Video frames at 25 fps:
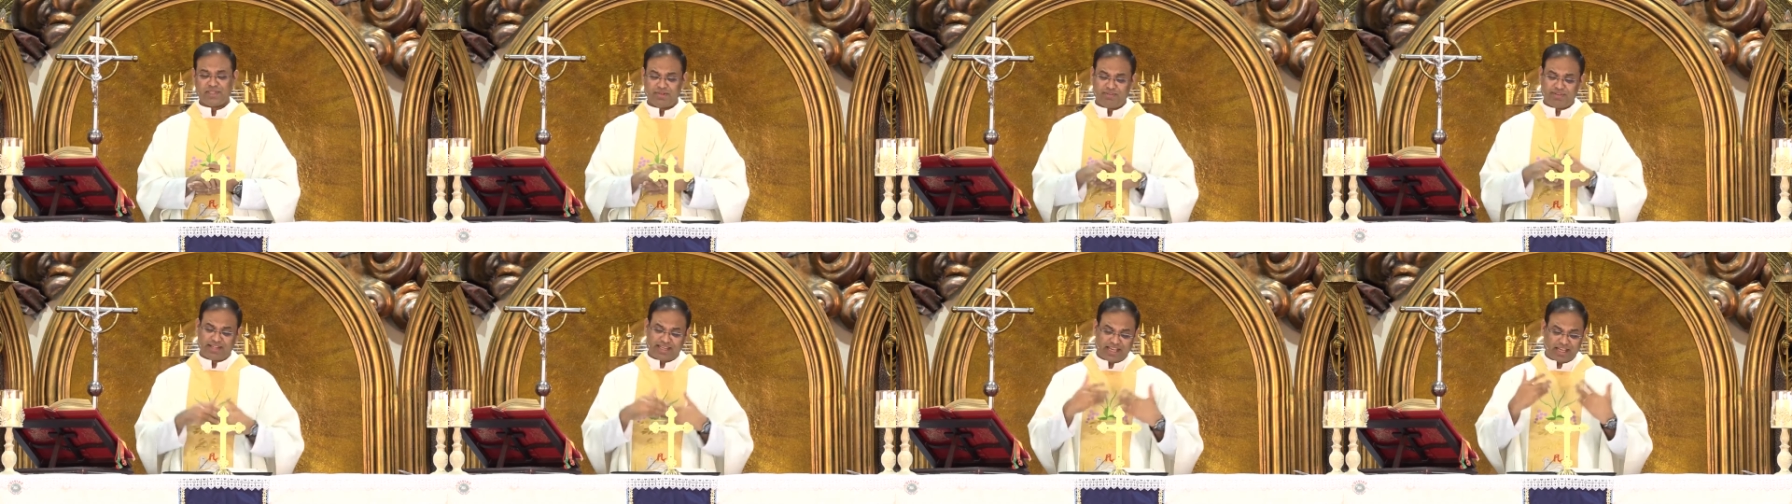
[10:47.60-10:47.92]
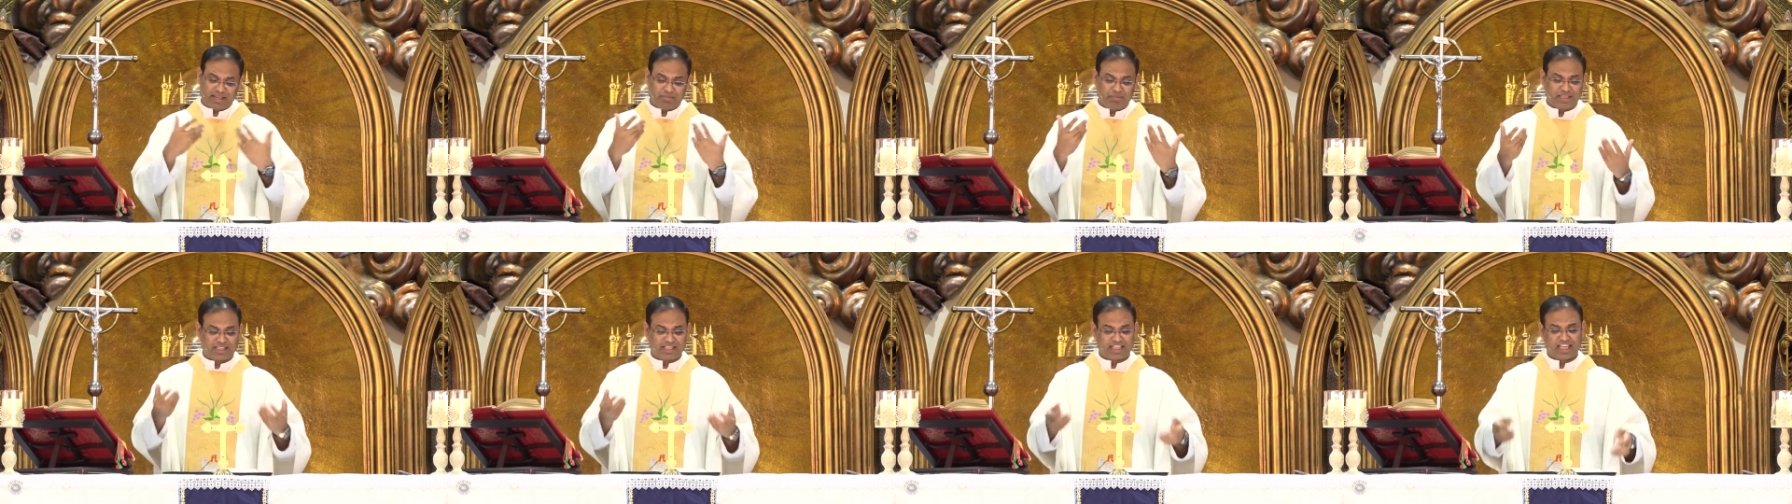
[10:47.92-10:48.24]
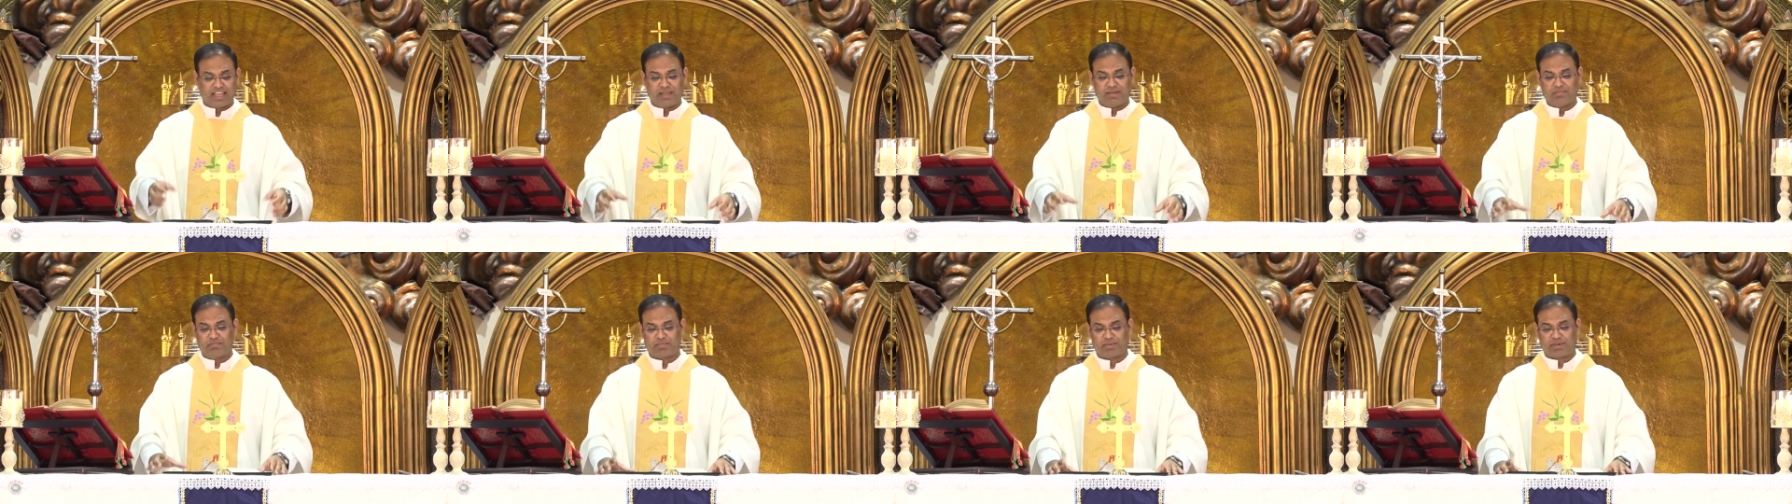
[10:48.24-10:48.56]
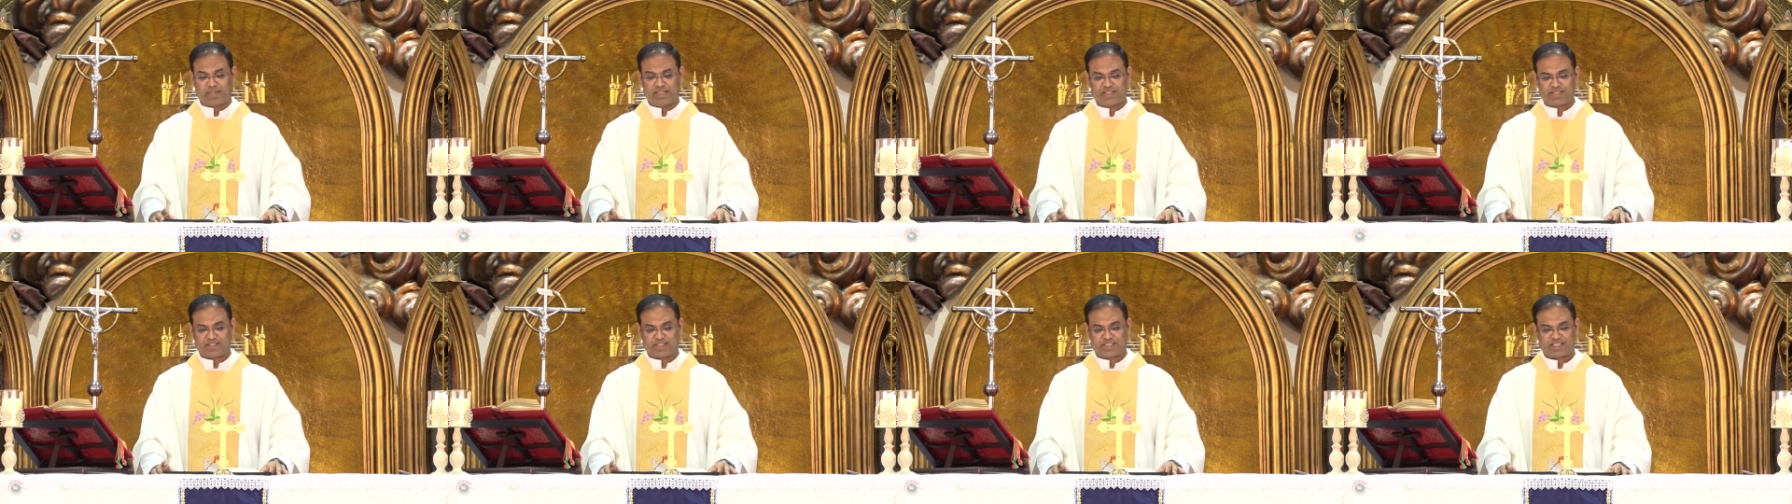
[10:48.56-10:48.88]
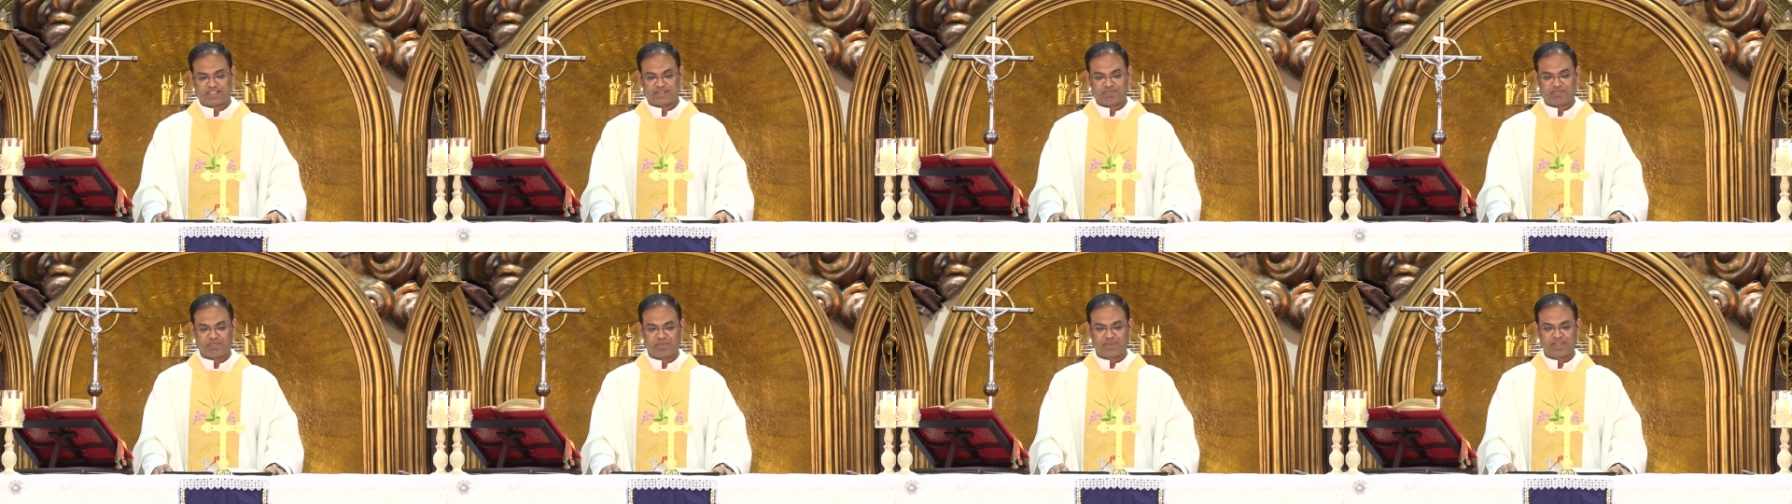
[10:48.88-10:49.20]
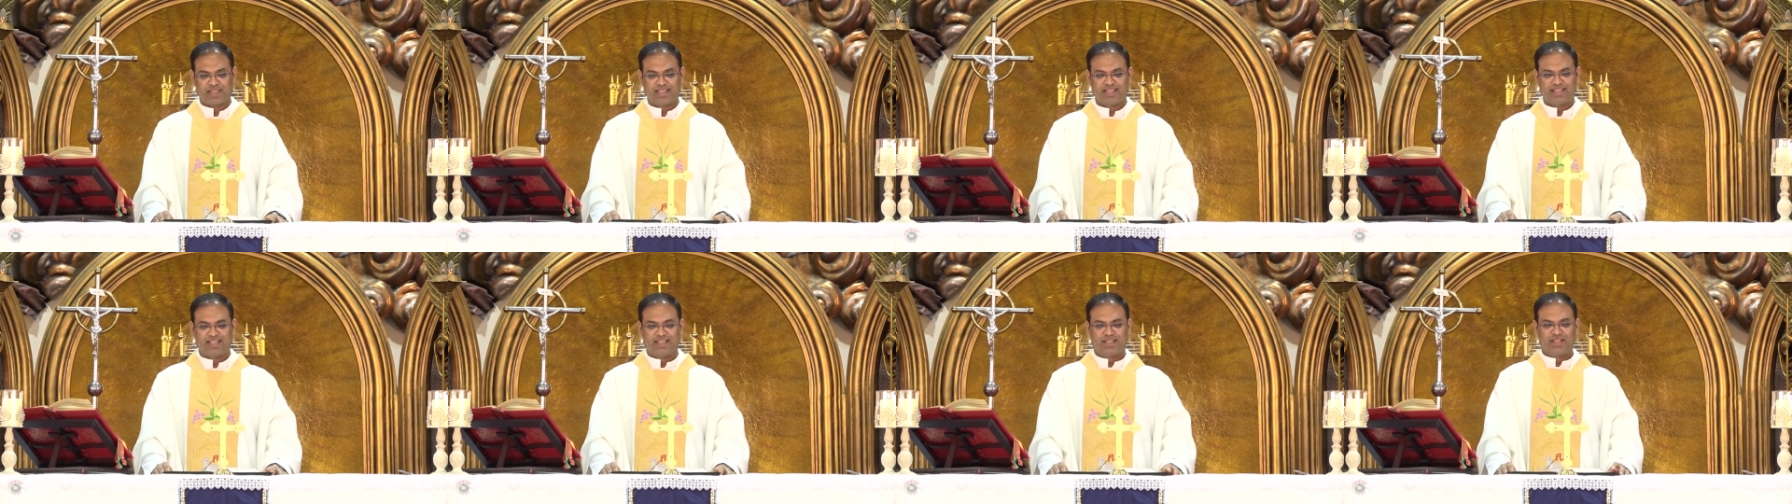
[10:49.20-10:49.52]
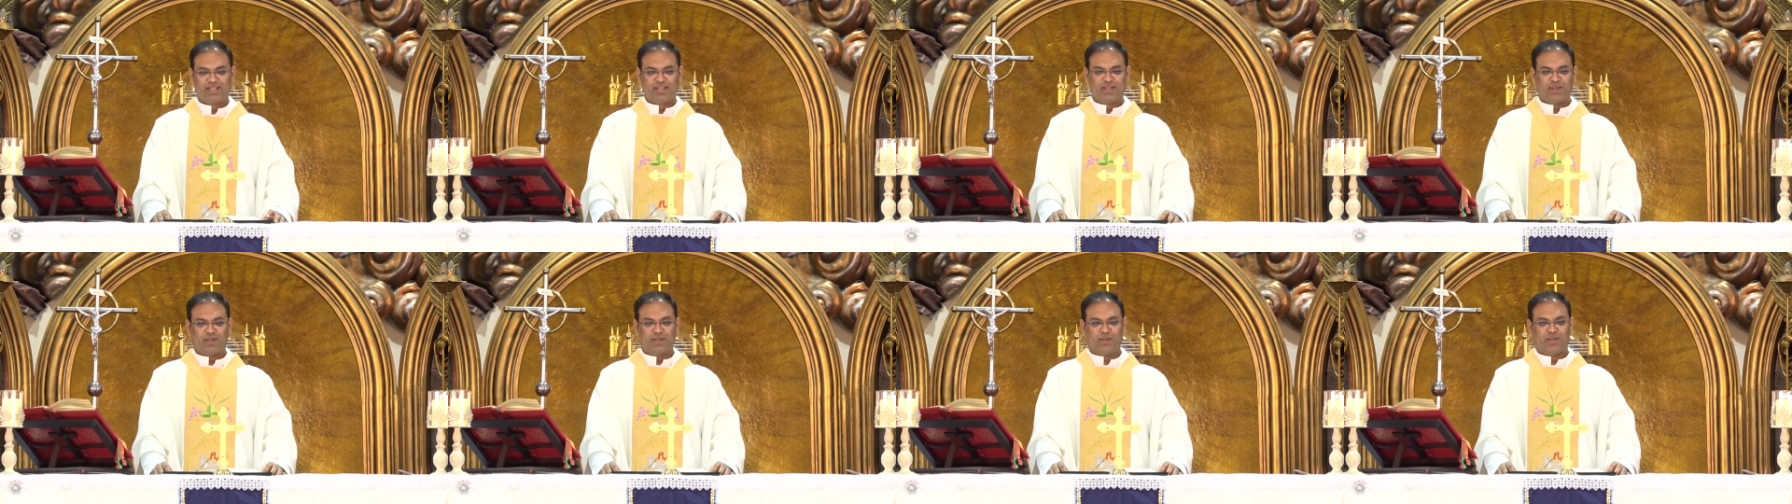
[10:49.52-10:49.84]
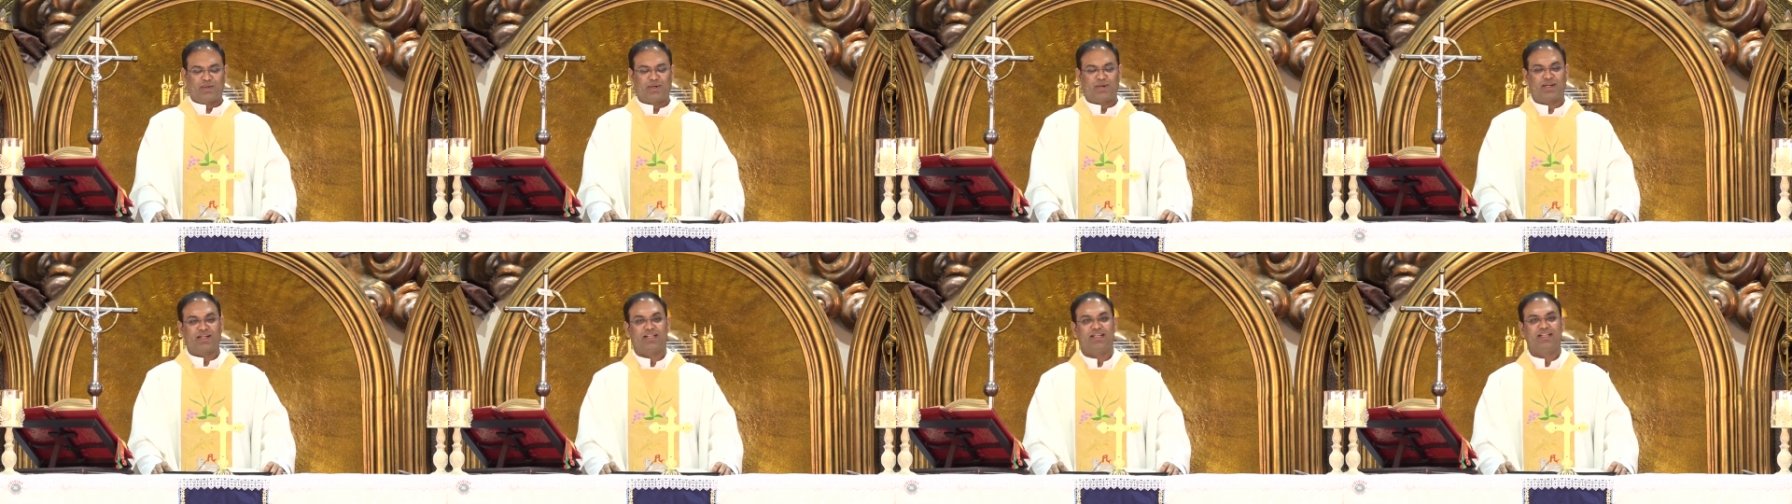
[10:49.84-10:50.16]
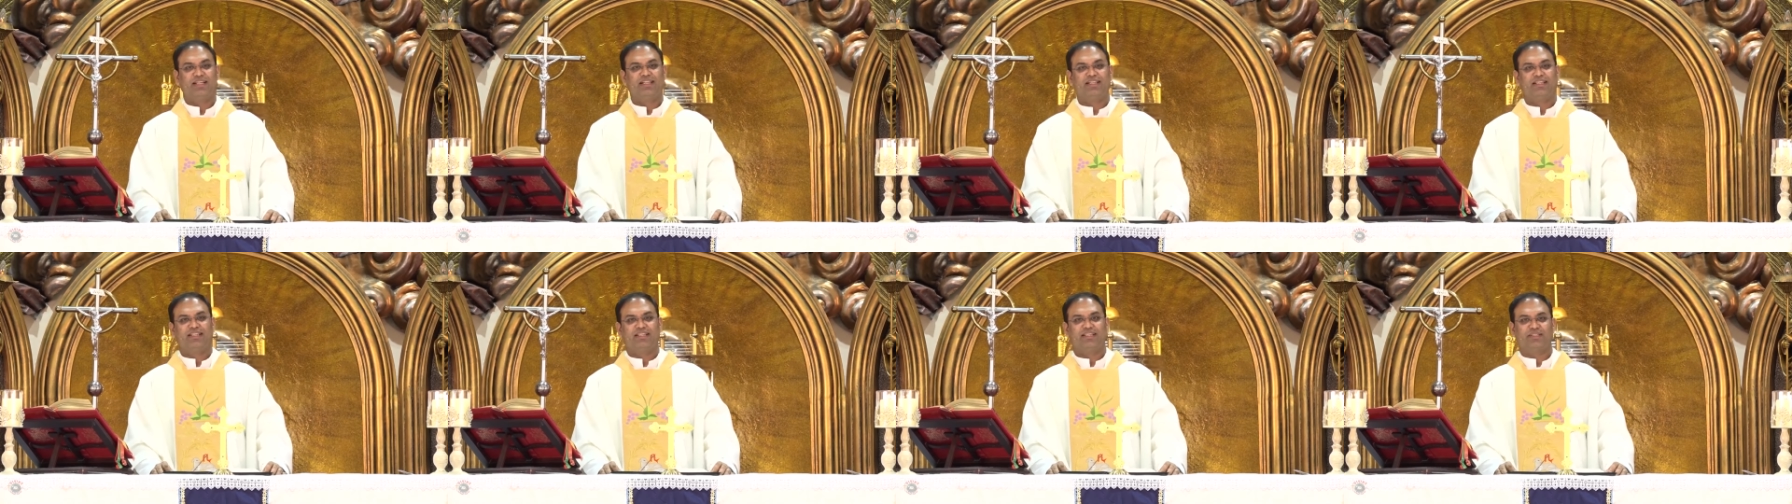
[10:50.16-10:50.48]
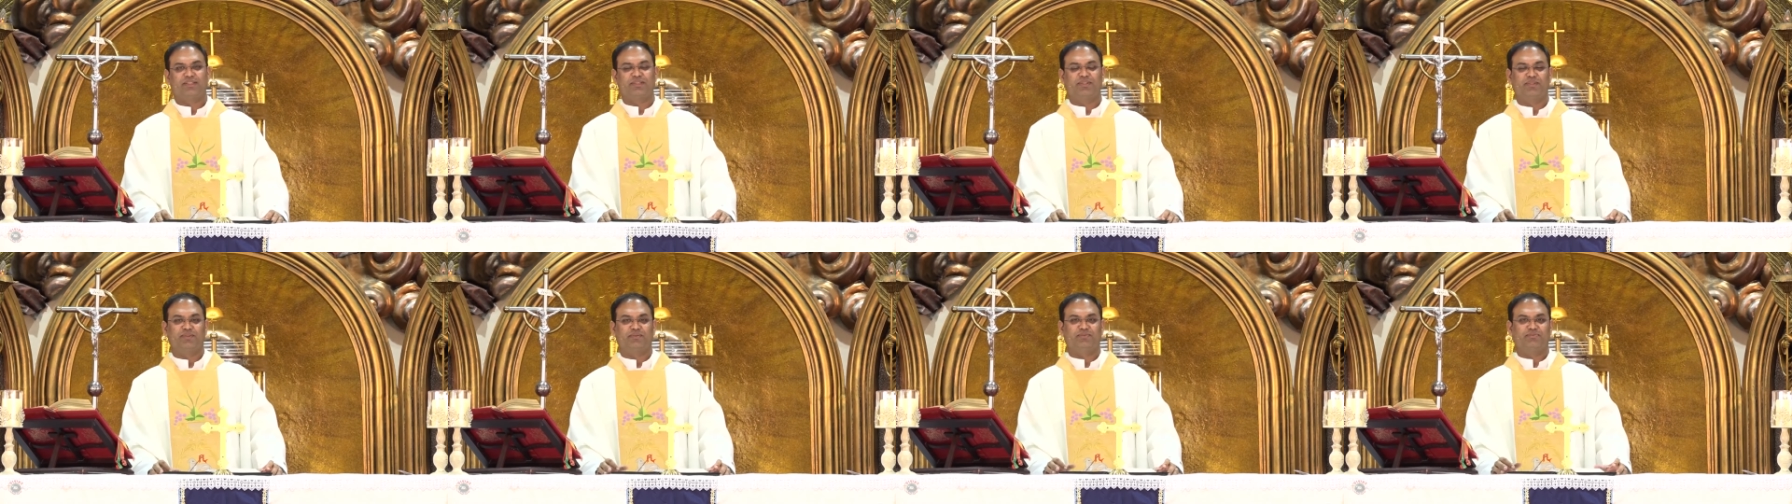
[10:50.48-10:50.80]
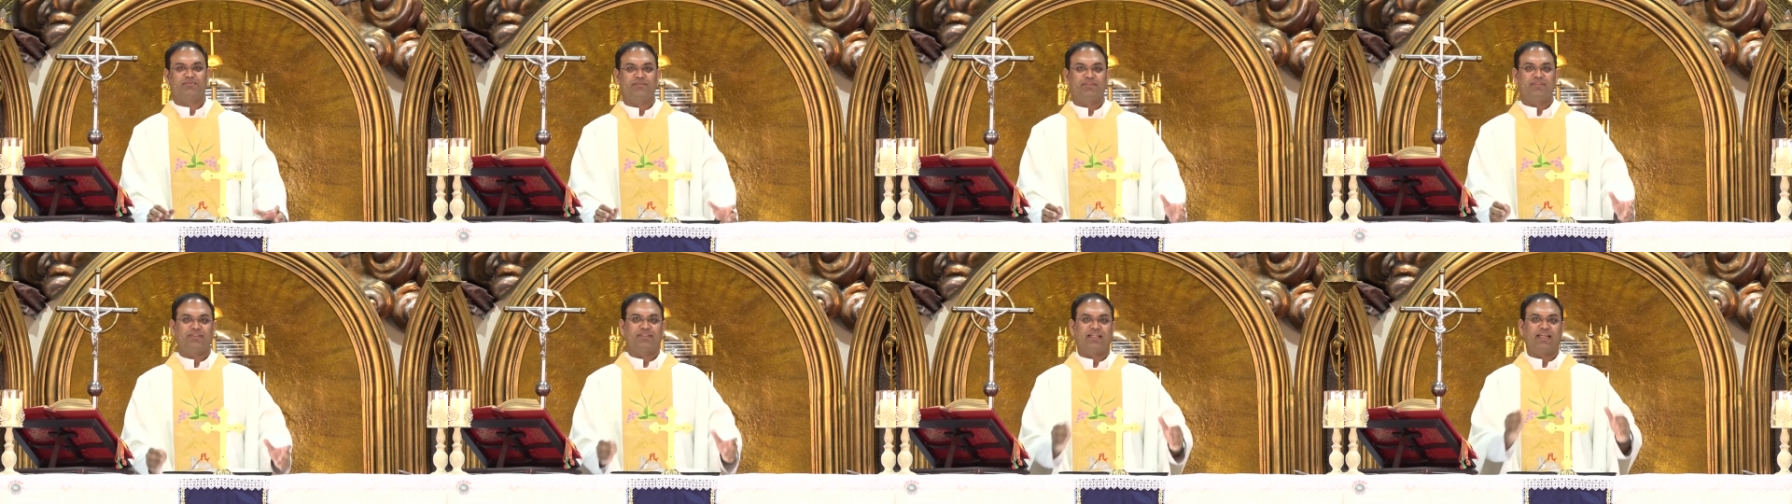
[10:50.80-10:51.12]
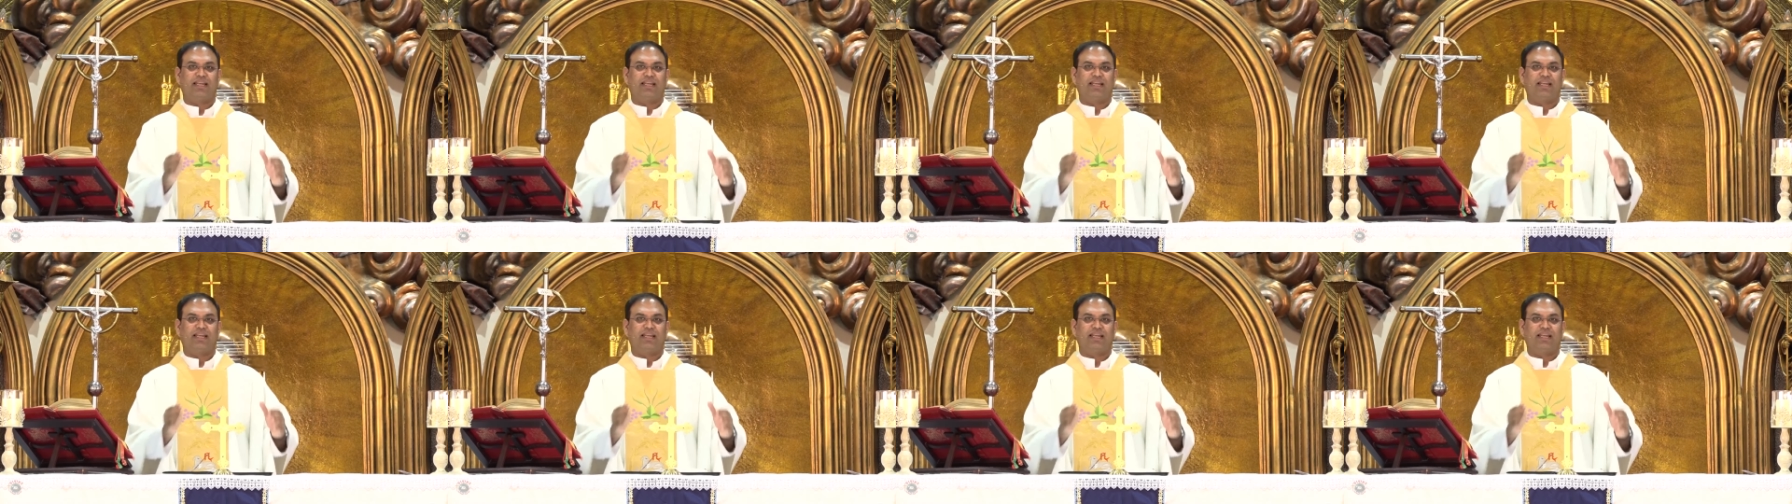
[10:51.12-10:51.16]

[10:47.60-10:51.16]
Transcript: When I became priest, or you know,